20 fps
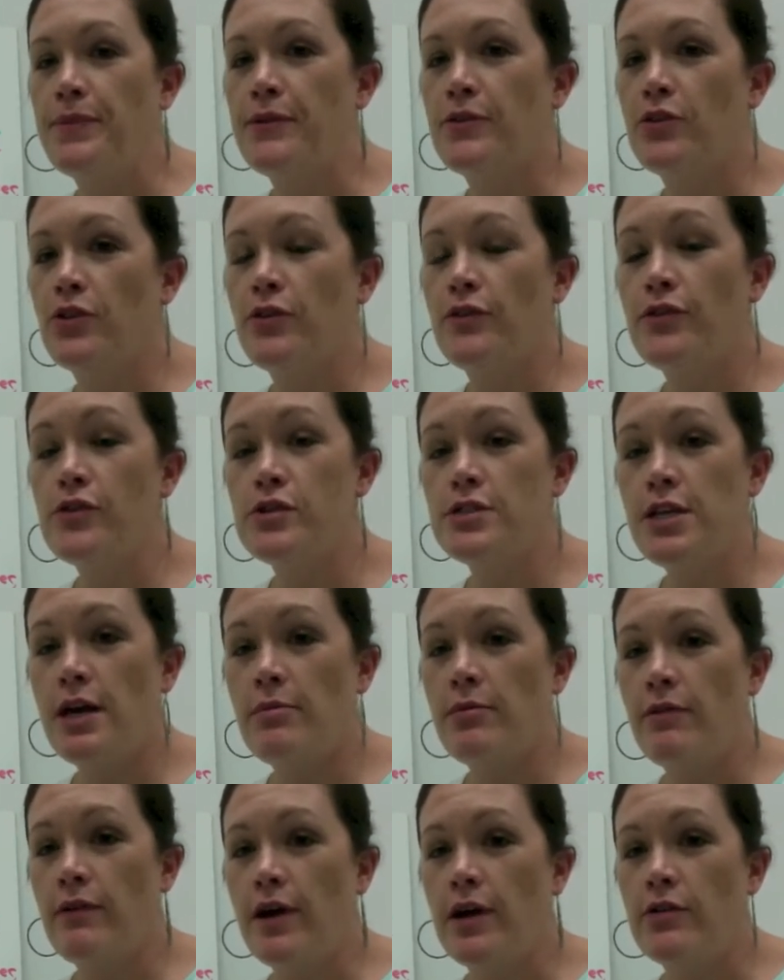So the first type
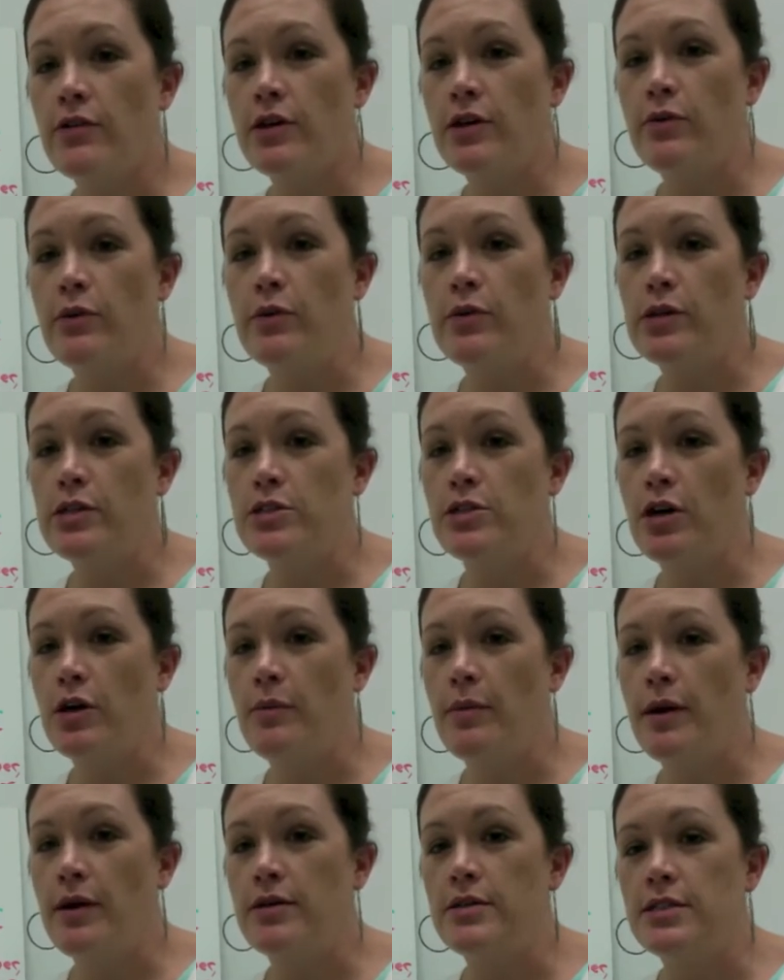of factoring we want to talk
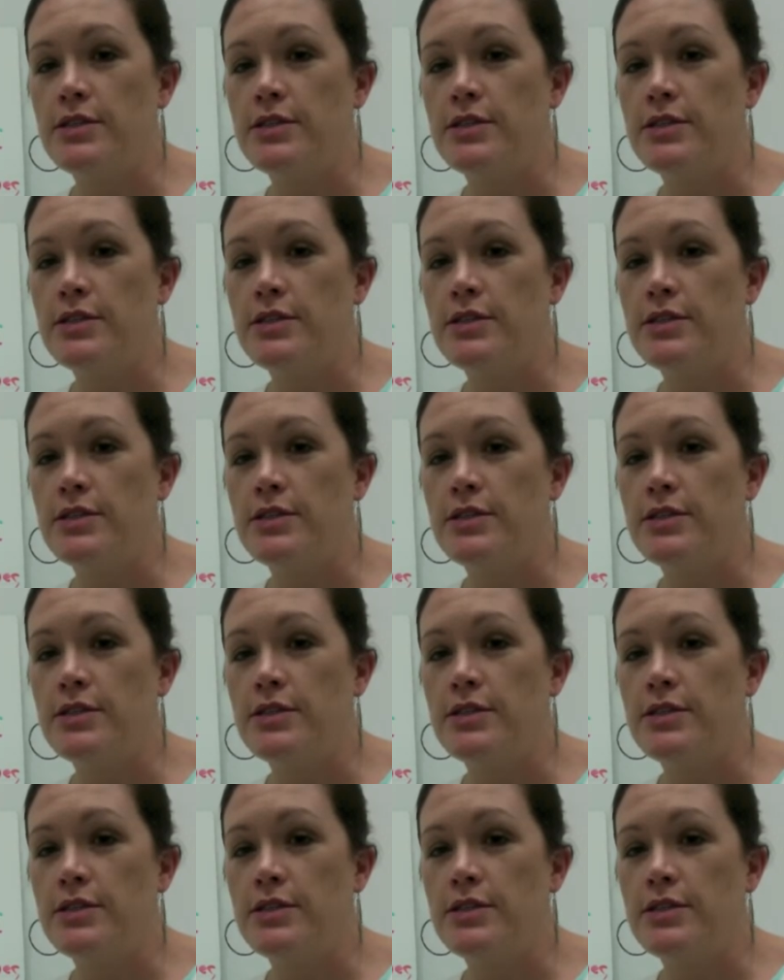about